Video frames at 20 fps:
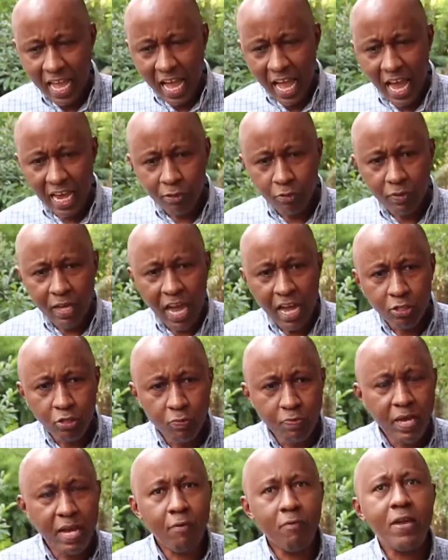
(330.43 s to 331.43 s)
And so there had to
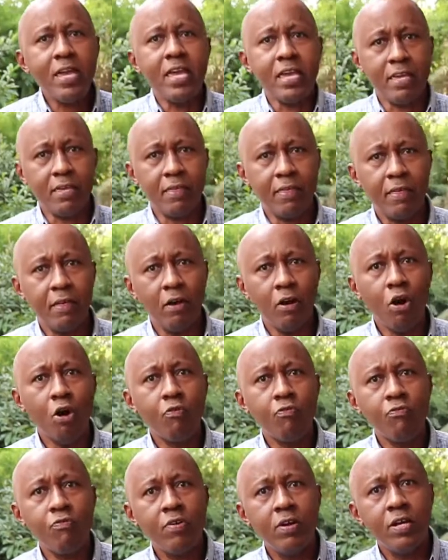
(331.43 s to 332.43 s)
be a way
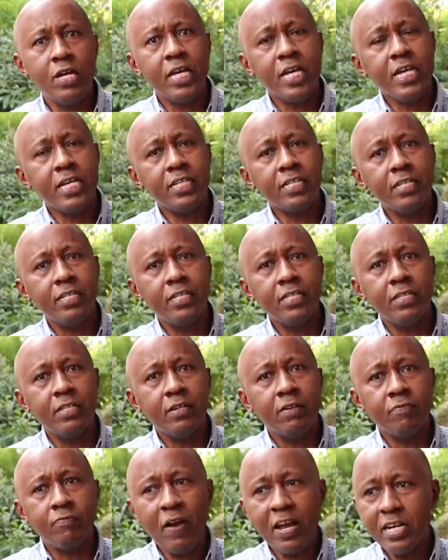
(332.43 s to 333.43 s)
of,
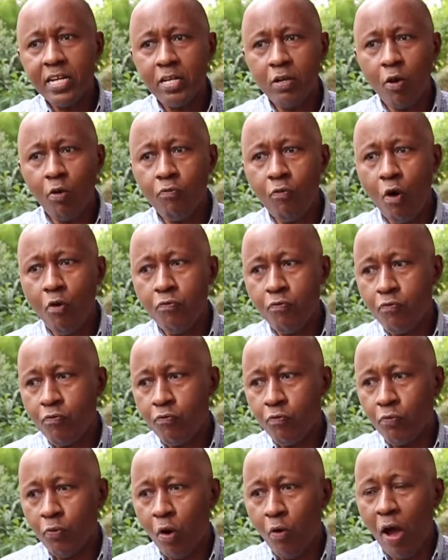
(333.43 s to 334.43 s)

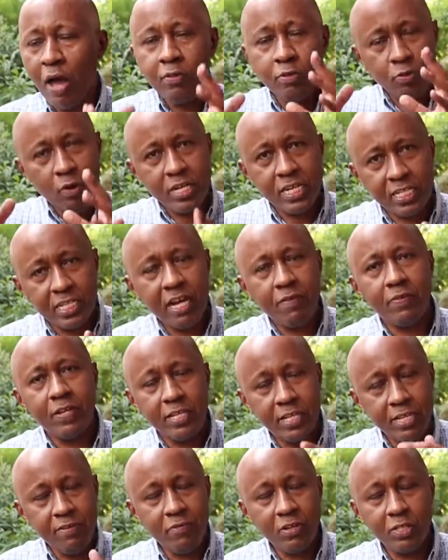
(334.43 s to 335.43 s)
so I discovered
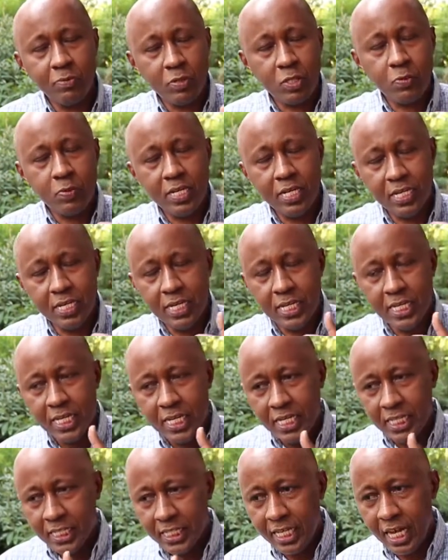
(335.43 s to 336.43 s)
the difference between
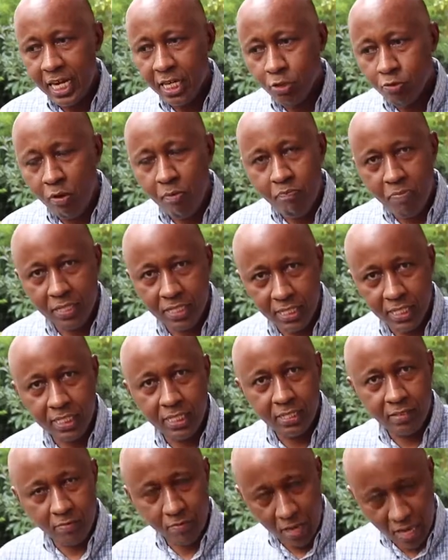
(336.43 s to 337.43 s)
selling to a
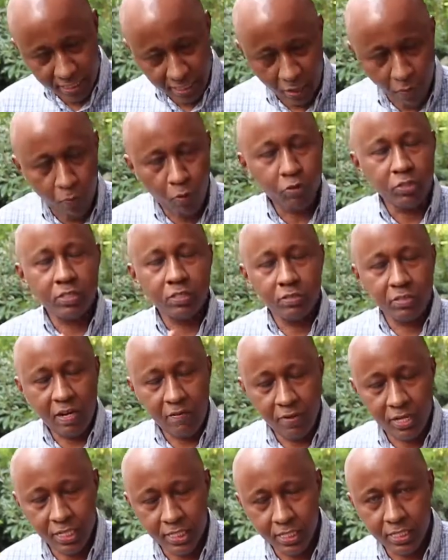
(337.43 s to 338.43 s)
business, as I was in the
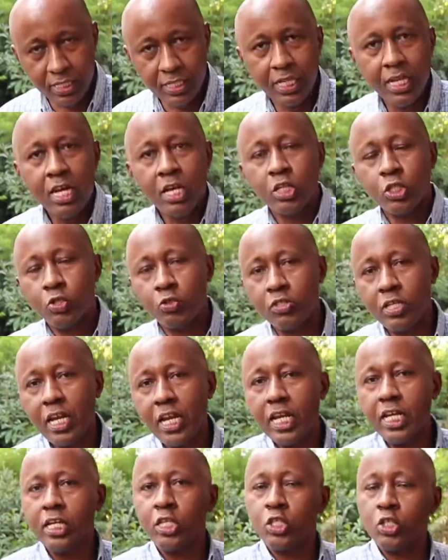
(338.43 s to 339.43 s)
travel agency, to
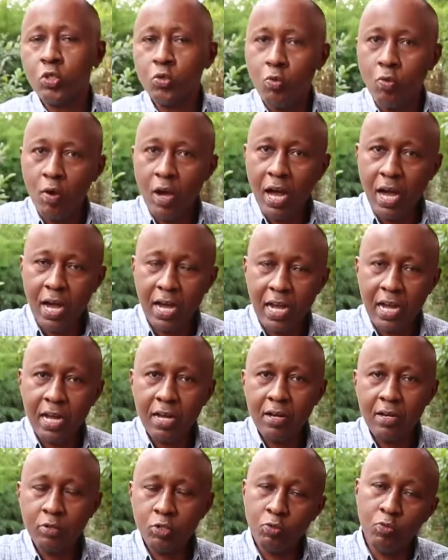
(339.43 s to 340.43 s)
selling to
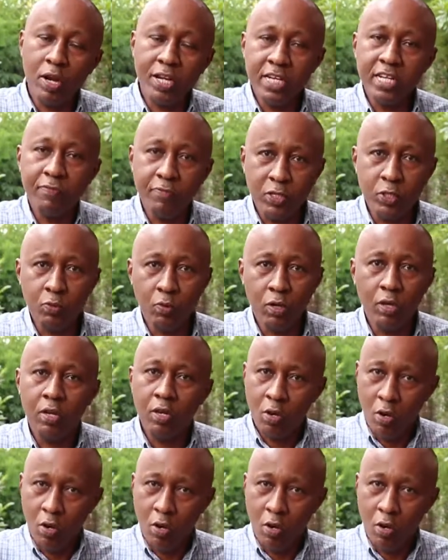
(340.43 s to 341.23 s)
an individual